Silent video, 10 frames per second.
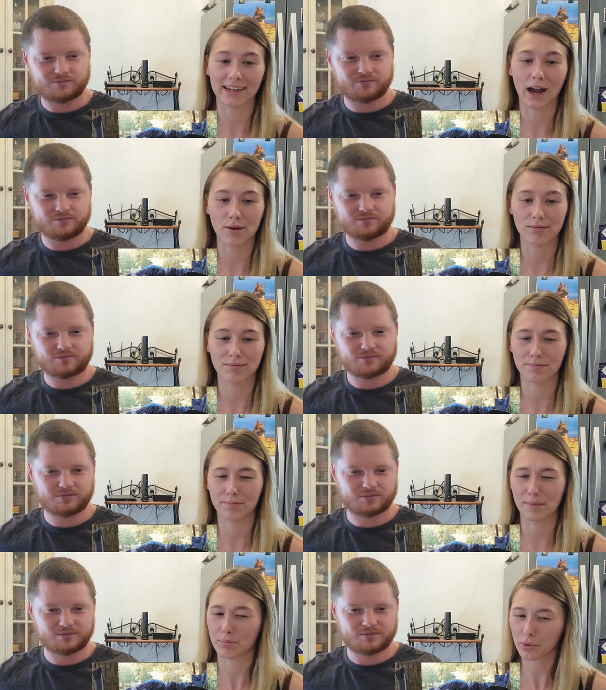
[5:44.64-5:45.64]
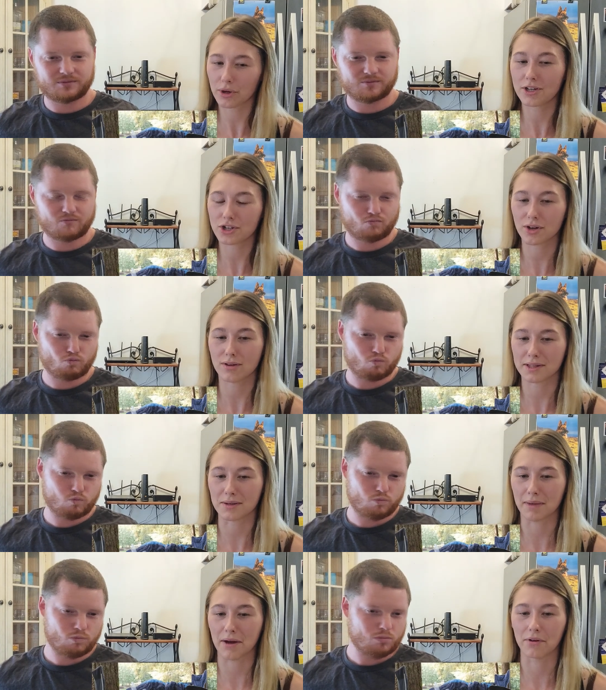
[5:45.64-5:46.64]
Speaker 1: like I, I'm pretty sure
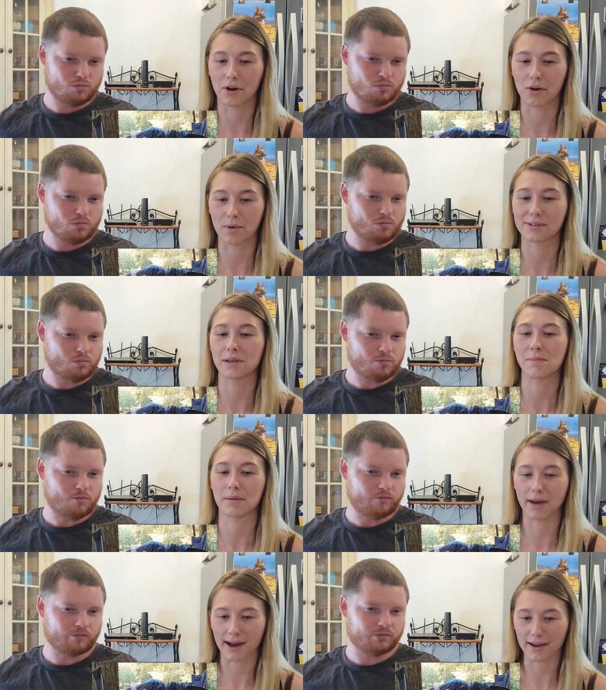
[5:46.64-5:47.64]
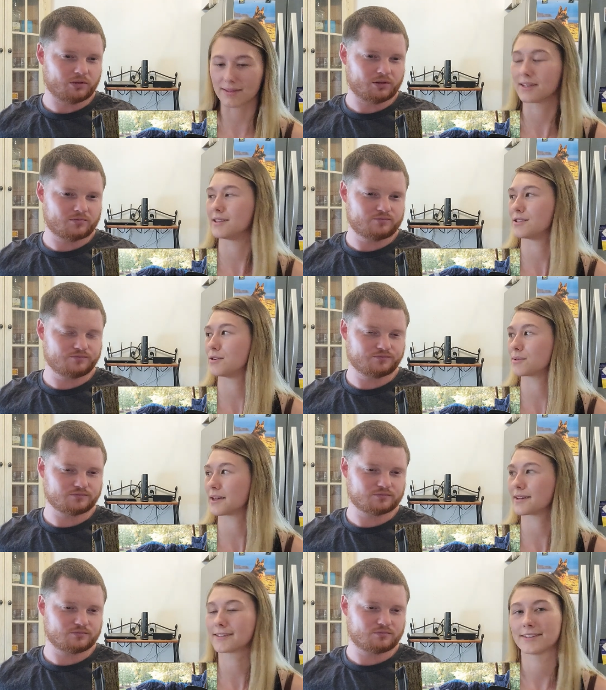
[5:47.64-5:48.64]
that's a Mountain Hardwear sleeping bag that he's
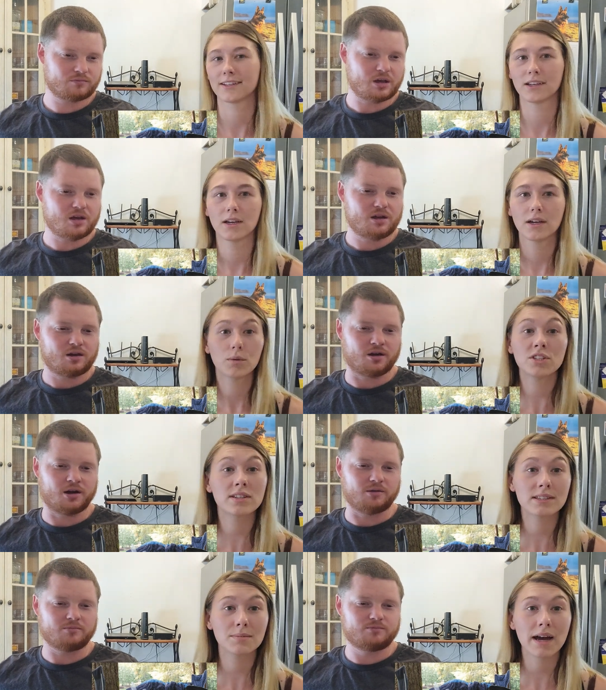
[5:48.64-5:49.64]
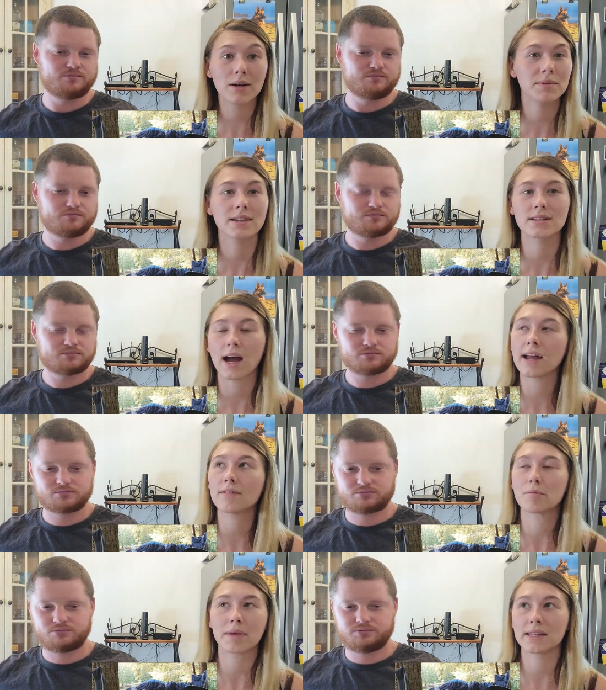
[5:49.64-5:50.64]
using. Which right. it doesn't matter because I
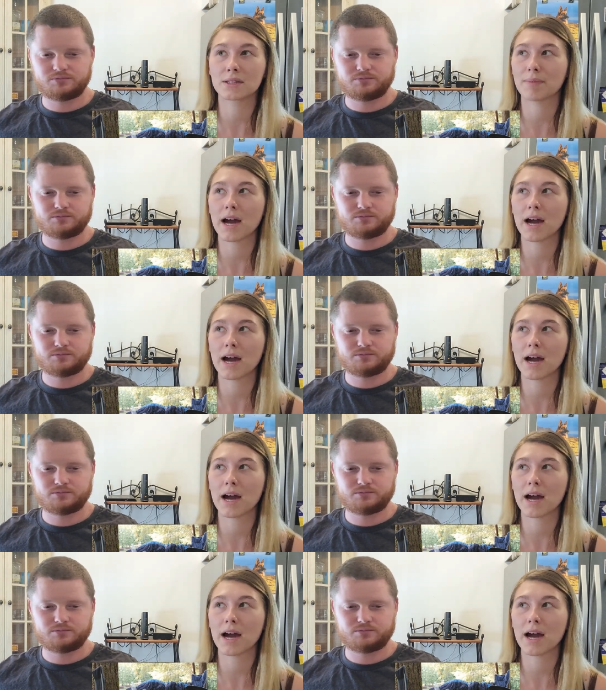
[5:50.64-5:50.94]
have a men's